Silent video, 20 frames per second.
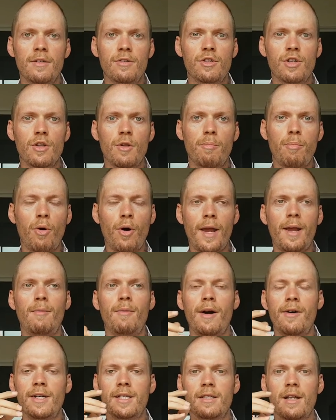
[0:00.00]
to the point
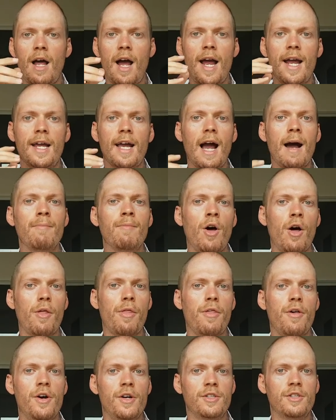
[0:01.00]
where it's like, I'm not
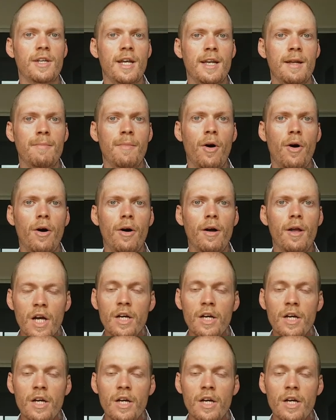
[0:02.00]
thirsty anymore.